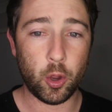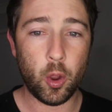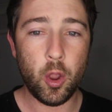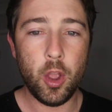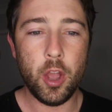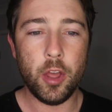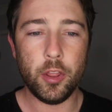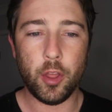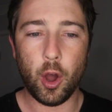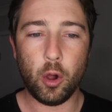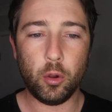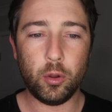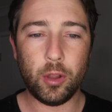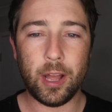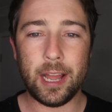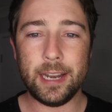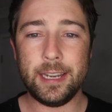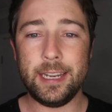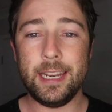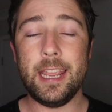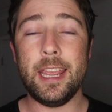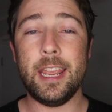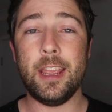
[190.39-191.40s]
So the whole
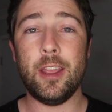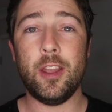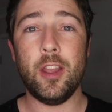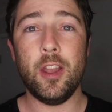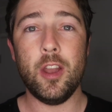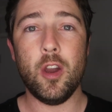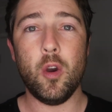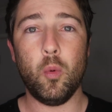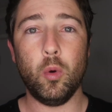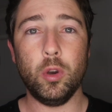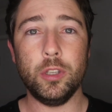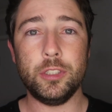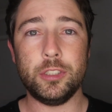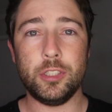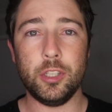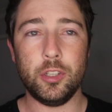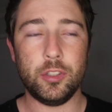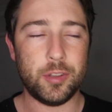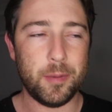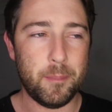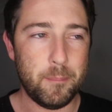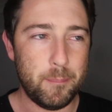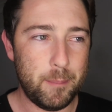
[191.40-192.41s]
idea was
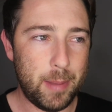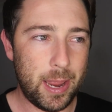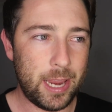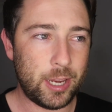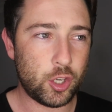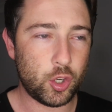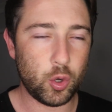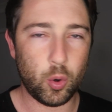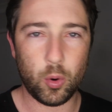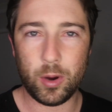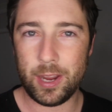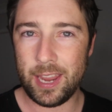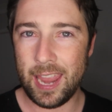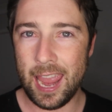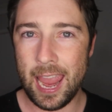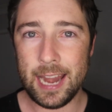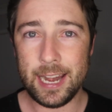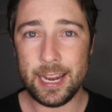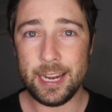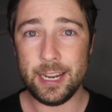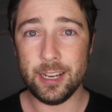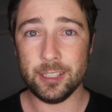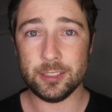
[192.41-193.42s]
to make sure
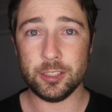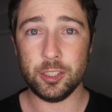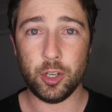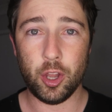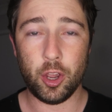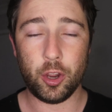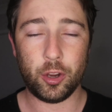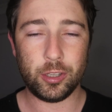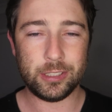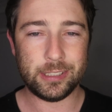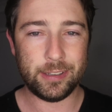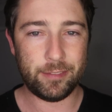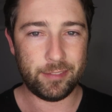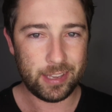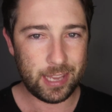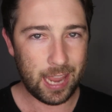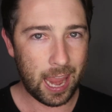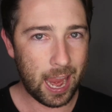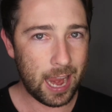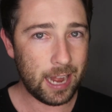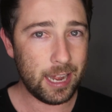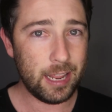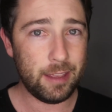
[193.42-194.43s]
Kenny doesn't know, because if
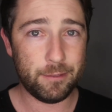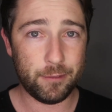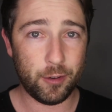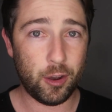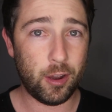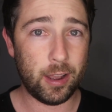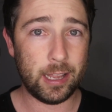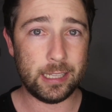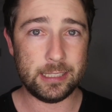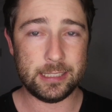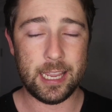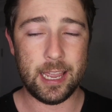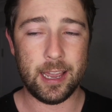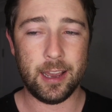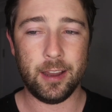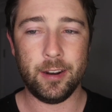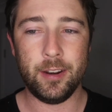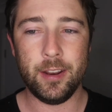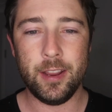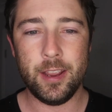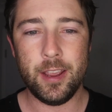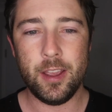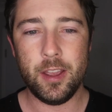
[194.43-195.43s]
Kenny finds
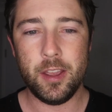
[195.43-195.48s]
out,